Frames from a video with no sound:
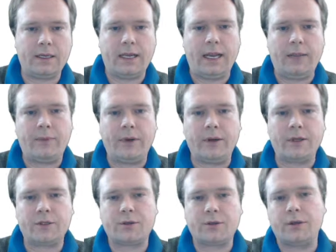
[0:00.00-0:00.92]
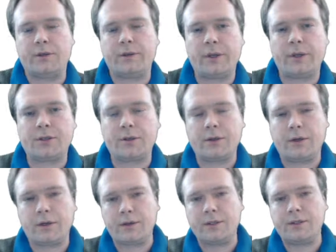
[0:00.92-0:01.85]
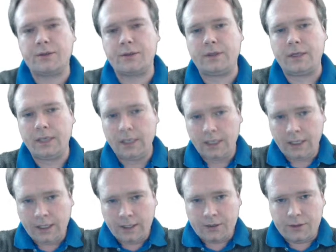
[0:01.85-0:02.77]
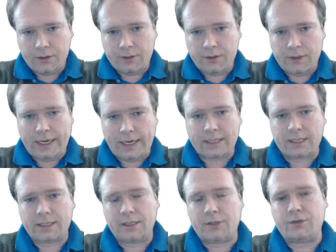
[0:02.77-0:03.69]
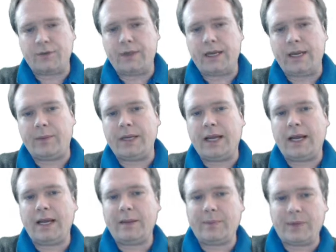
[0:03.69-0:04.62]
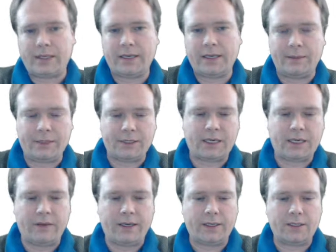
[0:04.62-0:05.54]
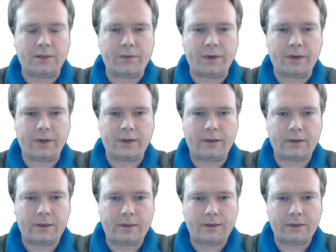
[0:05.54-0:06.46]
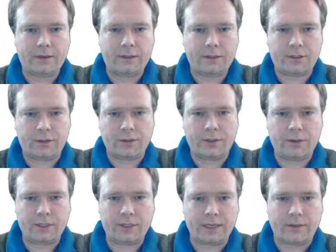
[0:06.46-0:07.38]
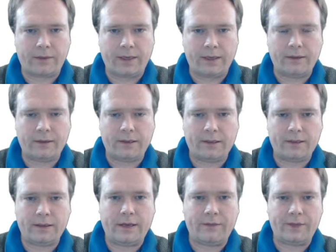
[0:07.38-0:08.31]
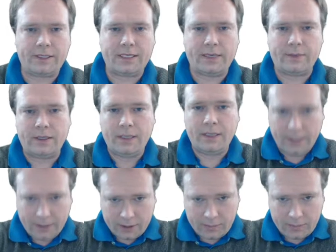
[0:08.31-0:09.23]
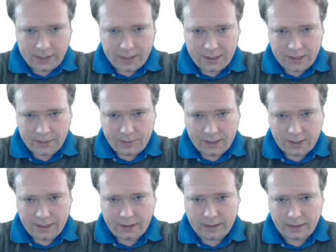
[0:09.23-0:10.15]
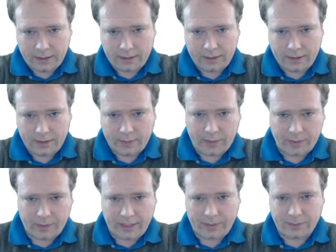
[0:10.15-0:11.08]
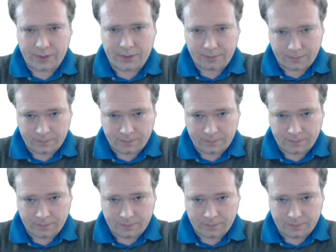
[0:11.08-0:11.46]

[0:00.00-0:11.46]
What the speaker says: we're not going to access it through the API, but I'm just giving it something so it looks like a real life example. Spaceship, and then maybe names.